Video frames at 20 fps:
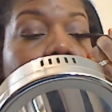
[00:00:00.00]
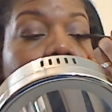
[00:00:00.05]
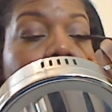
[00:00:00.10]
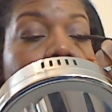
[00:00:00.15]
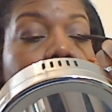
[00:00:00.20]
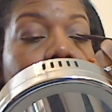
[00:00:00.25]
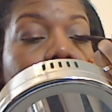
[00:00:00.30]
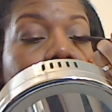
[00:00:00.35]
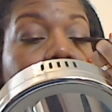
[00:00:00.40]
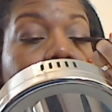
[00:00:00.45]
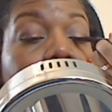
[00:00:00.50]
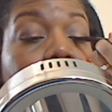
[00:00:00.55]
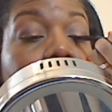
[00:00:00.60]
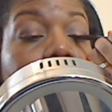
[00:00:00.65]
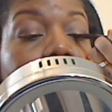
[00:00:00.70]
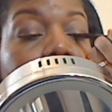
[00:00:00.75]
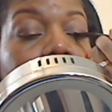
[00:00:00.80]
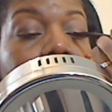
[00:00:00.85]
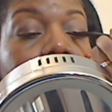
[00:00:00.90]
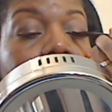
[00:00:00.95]
really
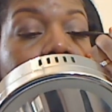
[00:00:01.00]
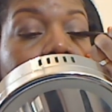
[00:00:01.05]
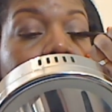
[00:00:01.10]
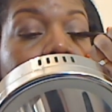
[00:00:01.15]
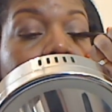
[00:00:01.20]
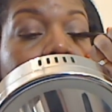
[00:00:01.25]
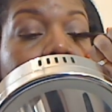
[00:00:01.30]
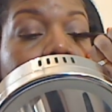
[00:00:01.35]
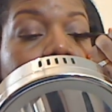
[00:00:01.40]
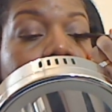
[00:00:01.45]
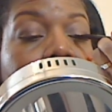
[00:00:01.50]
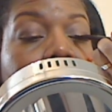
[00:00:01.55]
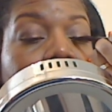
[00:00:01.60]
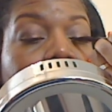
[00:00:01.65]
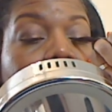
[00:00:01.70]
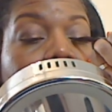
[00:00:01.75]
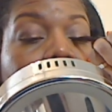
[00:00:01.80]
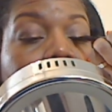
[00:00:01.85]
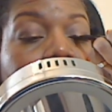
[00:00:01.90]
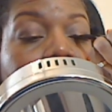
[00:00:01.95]
pushing it into
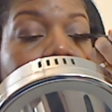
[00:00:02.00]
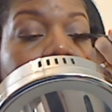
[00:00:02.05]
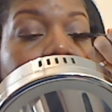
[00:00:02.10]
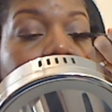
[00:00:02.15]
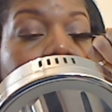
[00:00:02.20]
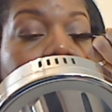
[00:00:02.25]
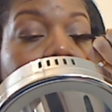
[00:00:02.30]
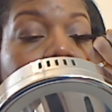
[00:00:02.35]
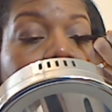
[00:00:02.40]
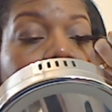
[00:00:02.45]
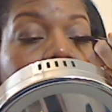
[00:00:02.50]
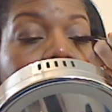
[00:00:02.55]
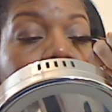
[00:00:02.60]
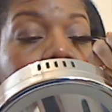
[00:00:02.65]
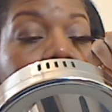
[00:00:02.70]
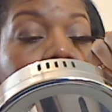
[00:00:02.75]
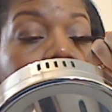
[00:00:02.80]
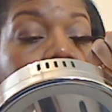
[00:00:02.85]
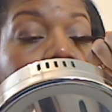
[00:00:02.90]
that lash line.